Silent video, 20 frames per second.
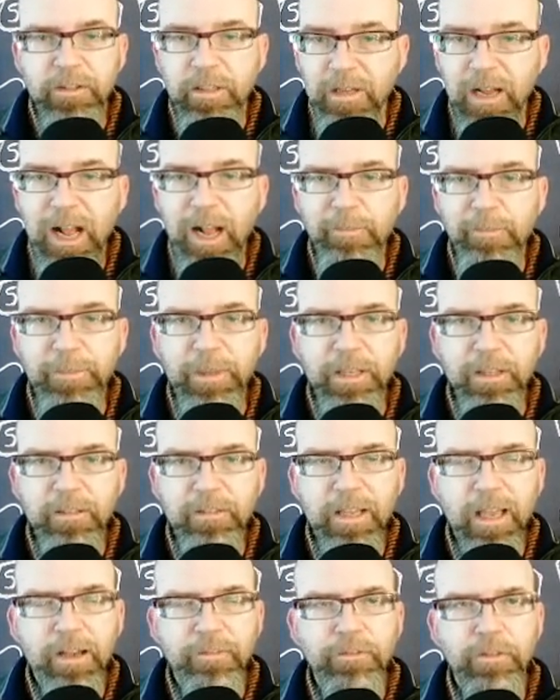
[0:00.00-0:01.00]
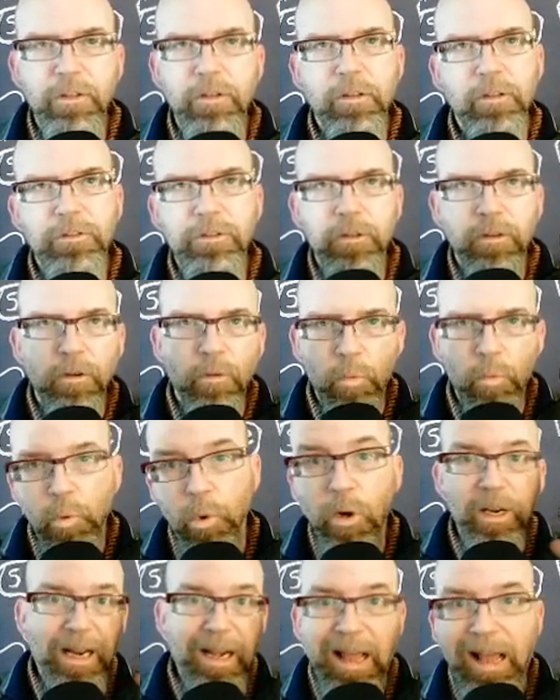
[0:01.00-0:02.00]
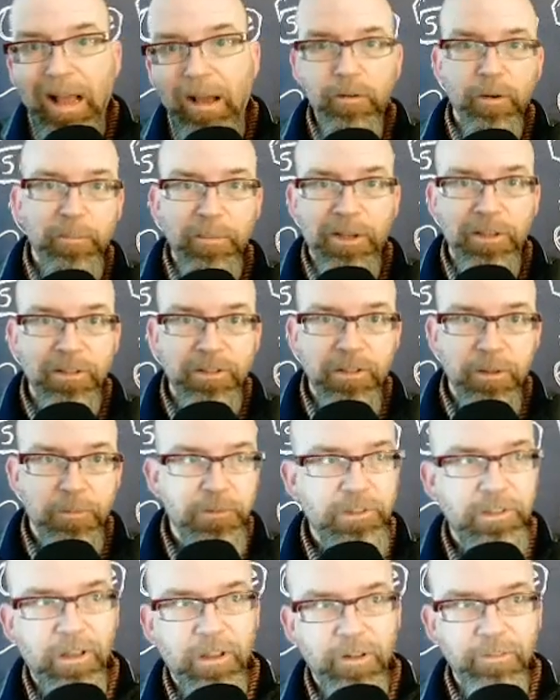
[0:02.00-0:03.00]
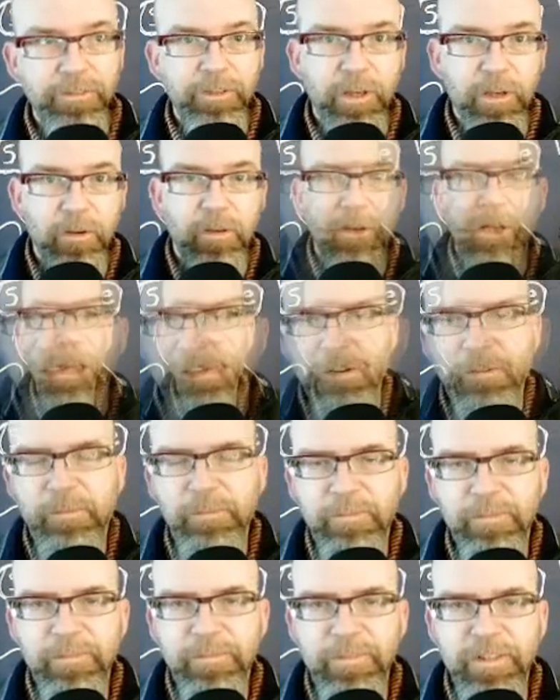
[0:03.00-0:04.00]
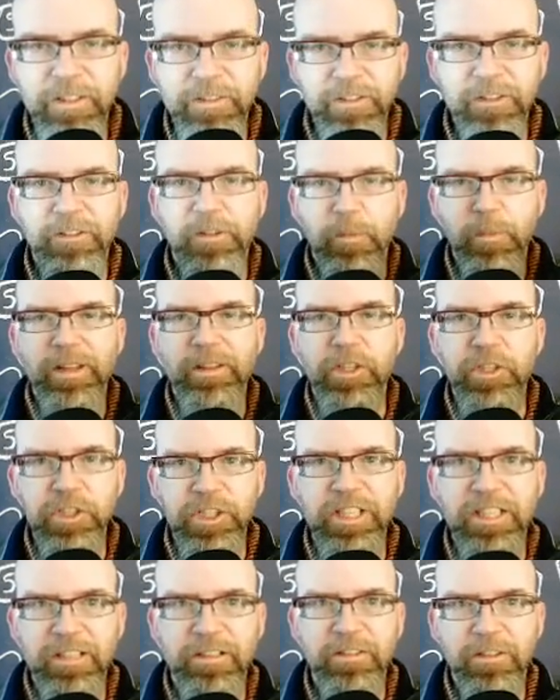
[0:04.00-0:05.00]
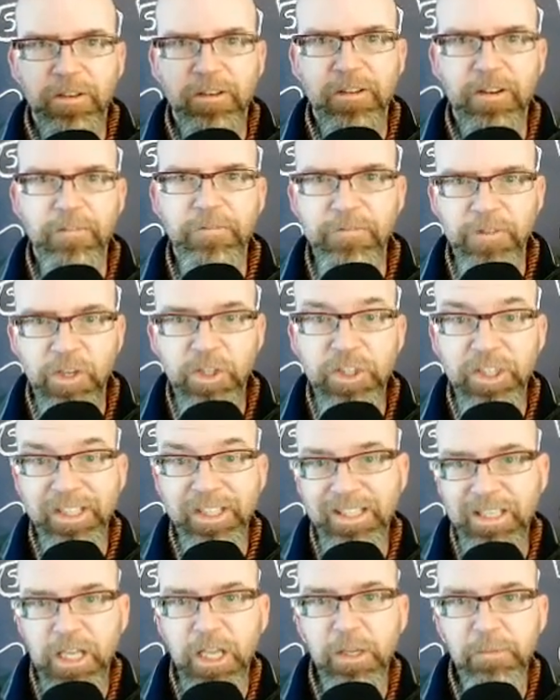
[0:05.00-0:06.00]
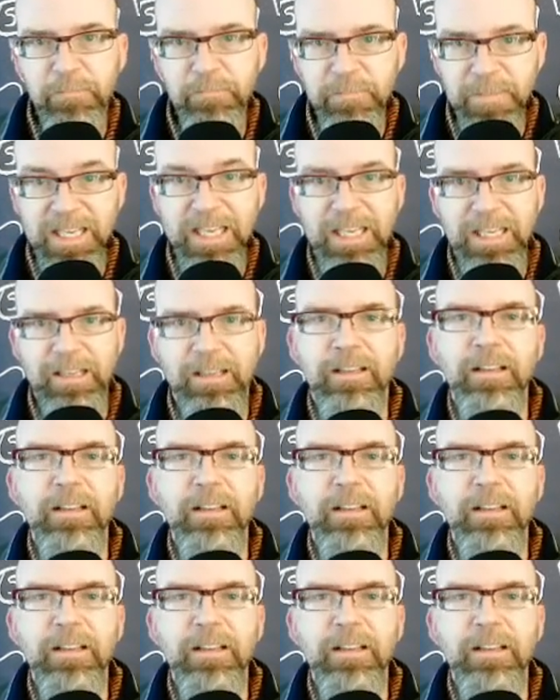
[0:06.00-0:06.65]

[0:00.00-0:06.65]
copies have to sort of work it out amongst themselves. You know, this is the way the genes are going to function in me.